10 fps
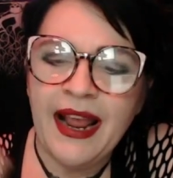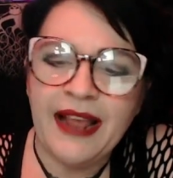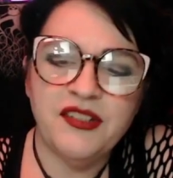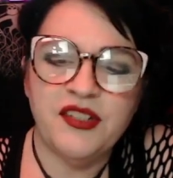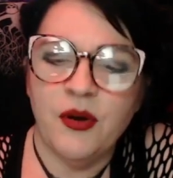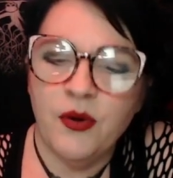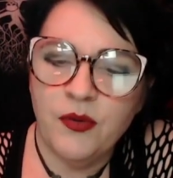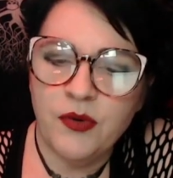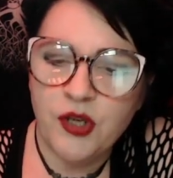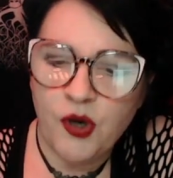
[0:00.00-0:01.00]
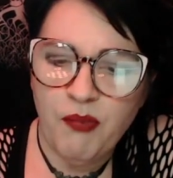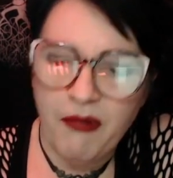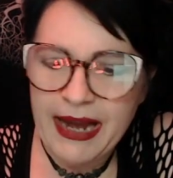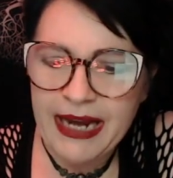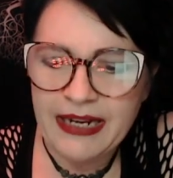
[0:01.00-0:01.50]
And so your
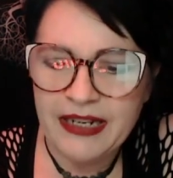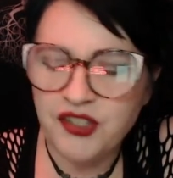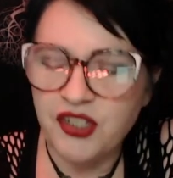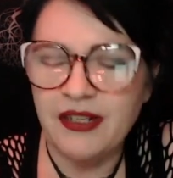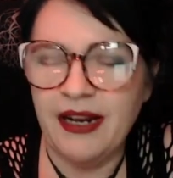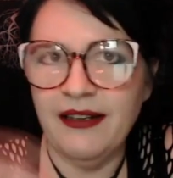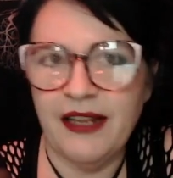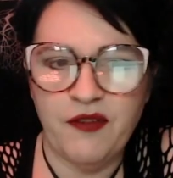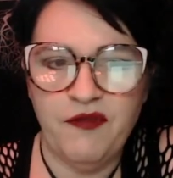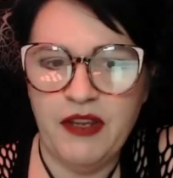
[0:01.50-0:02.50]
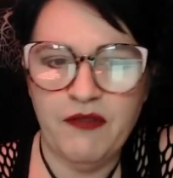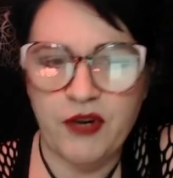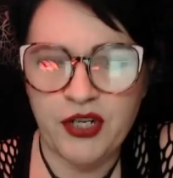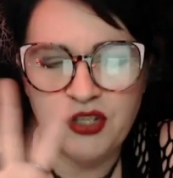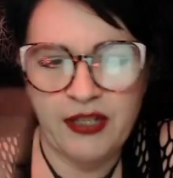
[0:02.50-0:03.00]
brain is just kind of like
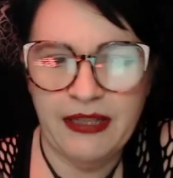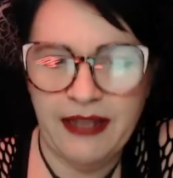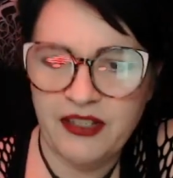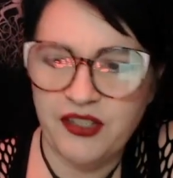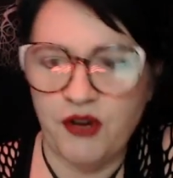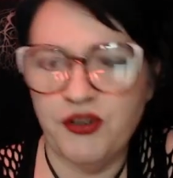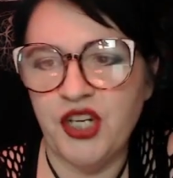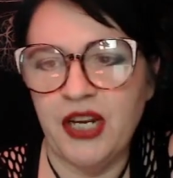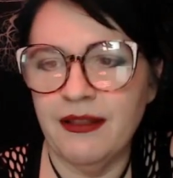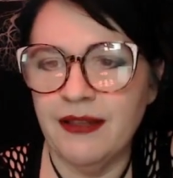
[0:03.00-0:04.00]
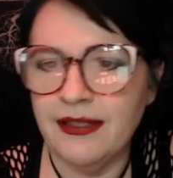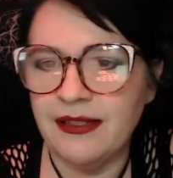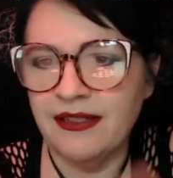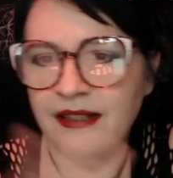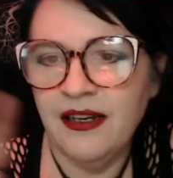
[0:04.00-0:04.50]
feverishly like searching this